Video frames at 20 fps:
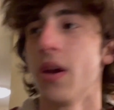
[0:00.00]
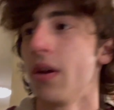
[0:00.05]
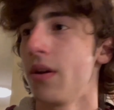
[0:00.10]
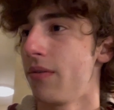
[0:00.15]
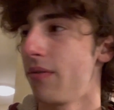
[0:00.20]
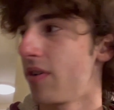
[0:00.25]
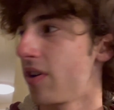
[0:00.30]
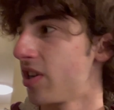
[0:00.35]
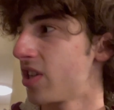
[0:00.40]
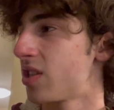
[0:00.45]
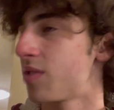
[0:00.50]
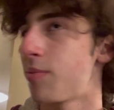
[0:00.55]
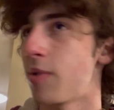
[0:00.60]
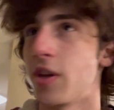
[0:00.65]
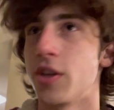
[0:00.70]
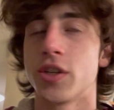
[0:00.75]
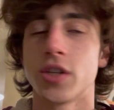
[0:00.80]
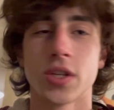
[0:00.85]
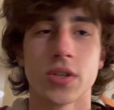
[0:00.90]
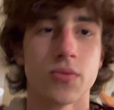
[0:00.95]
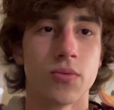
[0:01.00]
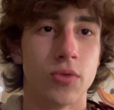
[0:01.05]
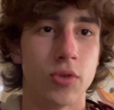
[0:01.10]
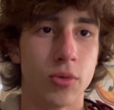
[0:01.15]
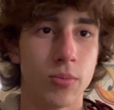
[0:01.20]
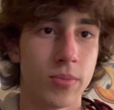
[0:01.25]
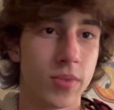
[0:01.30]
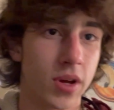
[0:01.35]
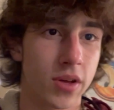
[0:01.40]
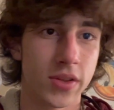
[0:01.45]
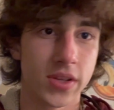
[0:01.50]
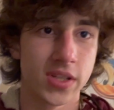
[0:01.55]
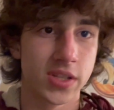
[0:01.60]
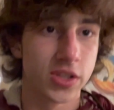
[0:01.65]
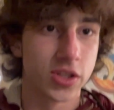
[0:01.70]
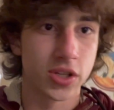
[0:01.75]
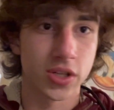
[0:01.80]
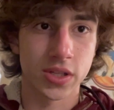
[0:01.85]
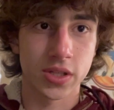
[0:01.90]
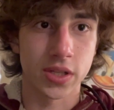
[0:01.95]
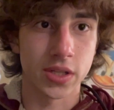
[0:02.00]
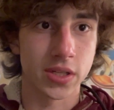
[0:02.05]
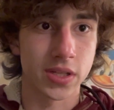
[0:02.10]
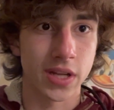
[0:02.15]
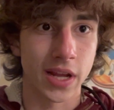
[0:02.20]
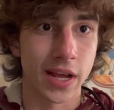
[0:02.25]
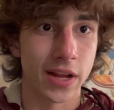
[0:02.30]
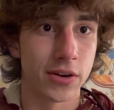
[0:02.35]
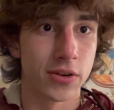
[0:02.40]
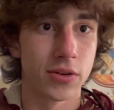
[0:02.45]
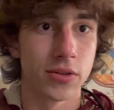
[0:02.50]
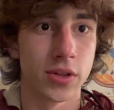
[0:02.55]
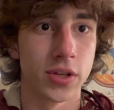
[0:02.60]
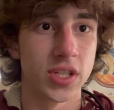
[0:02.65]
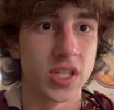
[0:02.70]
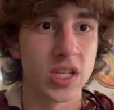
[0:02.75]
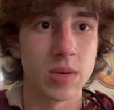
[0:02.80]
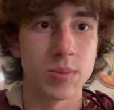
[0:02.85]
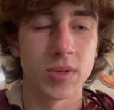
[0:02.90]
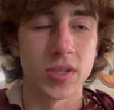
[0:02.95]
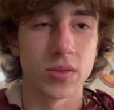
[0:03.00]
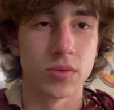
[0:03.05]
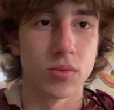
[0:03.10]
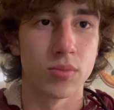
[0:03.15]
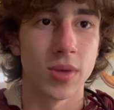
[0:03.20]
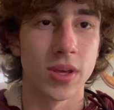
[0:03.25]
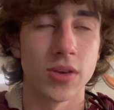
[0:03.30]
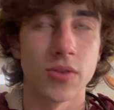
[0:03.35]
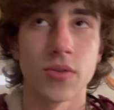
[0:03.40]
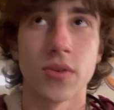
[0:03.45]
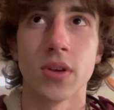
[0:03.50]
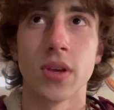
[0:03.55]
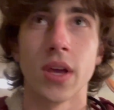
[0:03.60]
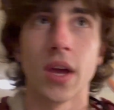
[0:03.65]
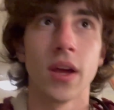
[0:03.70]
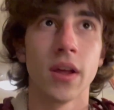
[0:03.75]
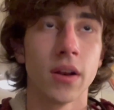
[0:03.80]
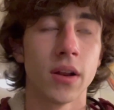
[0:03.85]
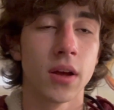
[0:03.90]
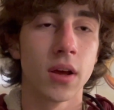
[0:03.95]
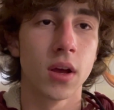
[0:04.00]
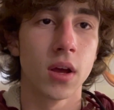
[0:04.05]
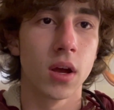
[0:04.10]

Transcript: very spacious room. Uh, this is just the standard, the cheapest room that you can get.